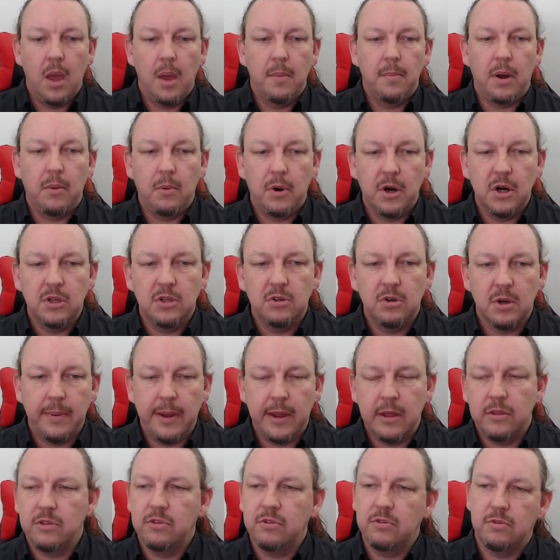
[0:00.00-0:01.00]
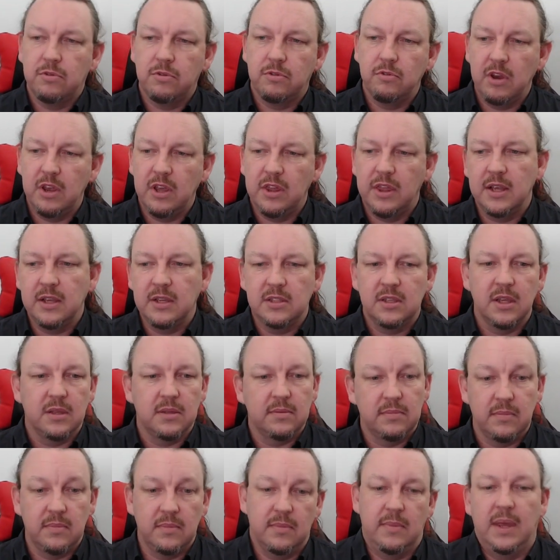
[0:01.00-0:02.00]
But I want to talk about three things
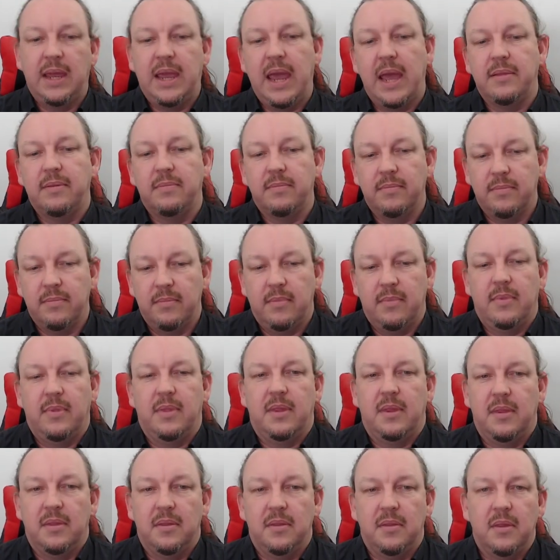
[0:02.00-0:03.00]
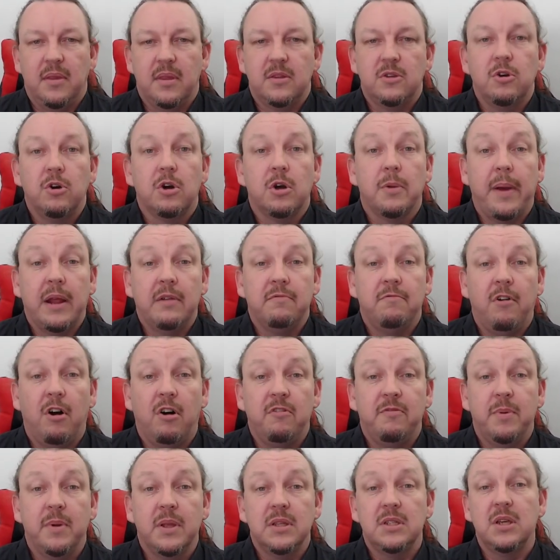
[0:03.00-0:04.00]
that, again, talk about
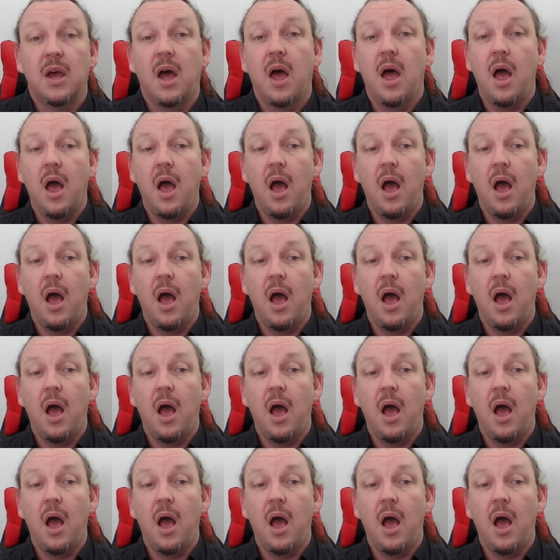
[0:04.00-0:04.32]
involvement.